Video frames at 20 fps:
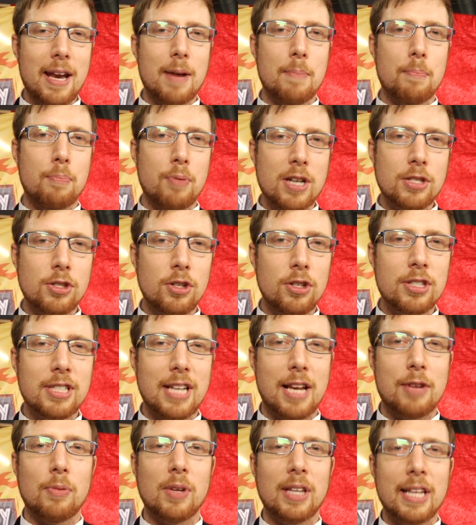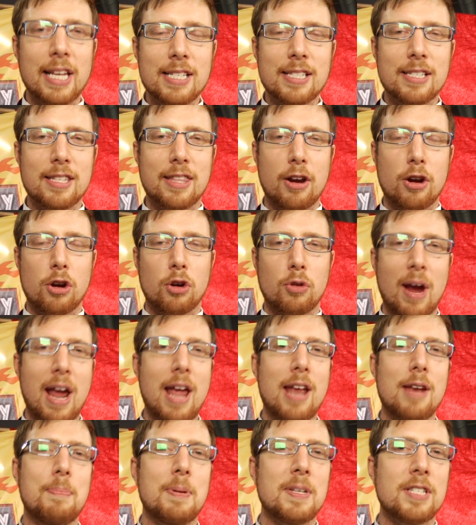in Brussels and released their
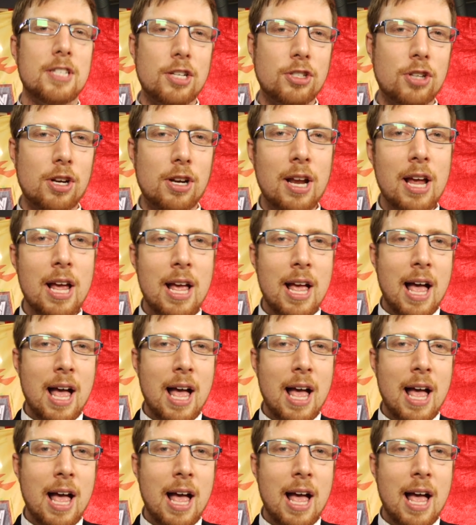grand position